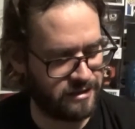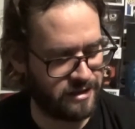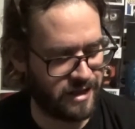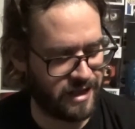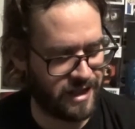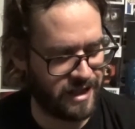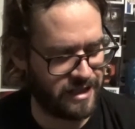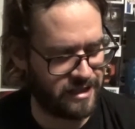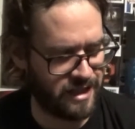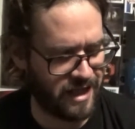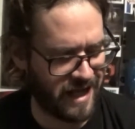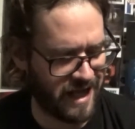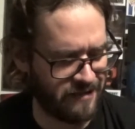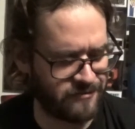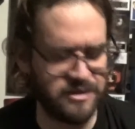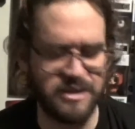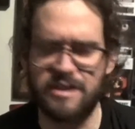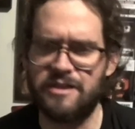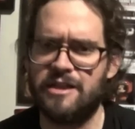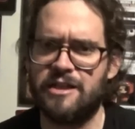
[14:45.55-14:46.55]
And I have
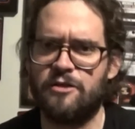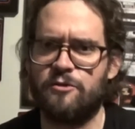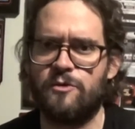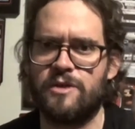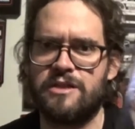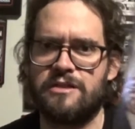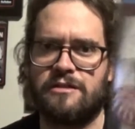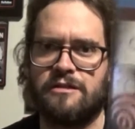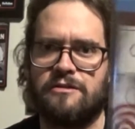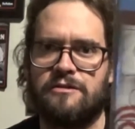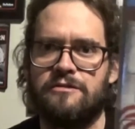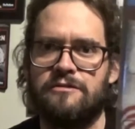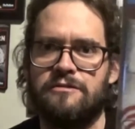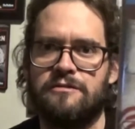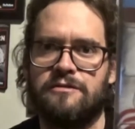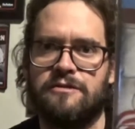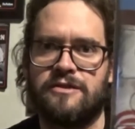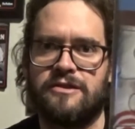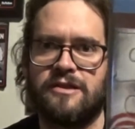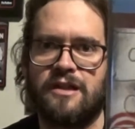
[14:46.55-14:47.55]
seen the original
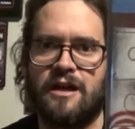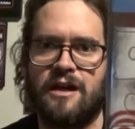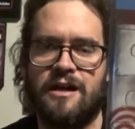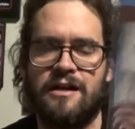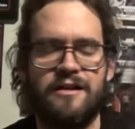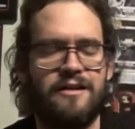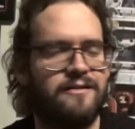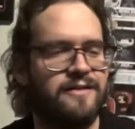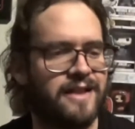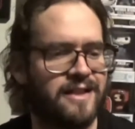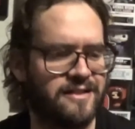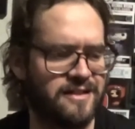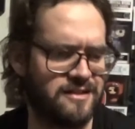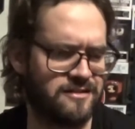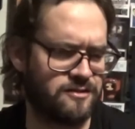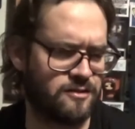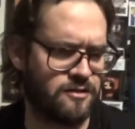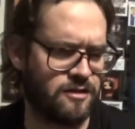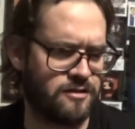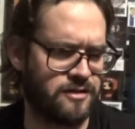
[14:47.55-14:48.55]
Saw, and these
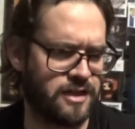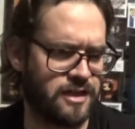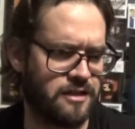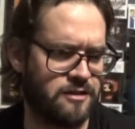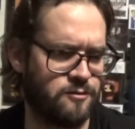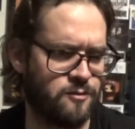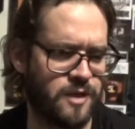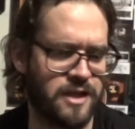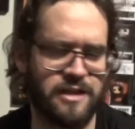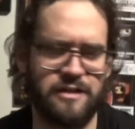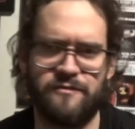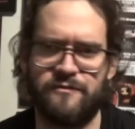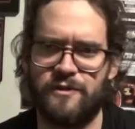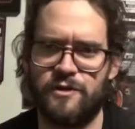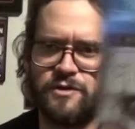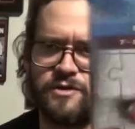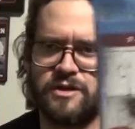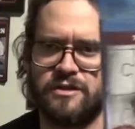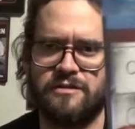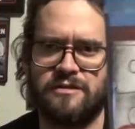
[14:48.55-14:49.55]
are all the unrated
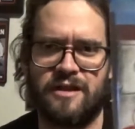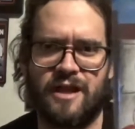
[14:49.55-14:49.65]
versions.